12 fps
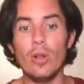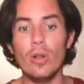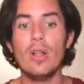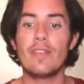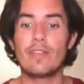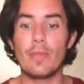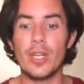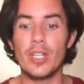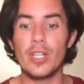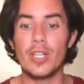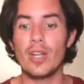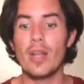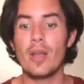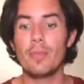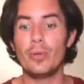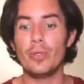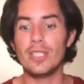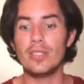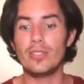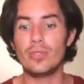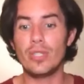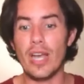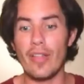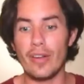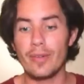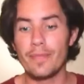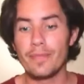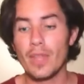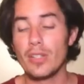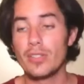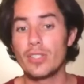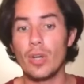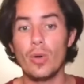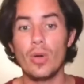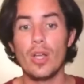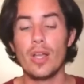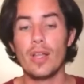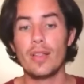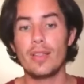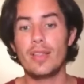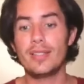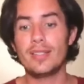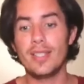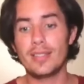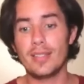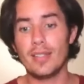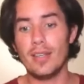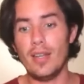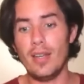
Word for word: information put in together. So, this is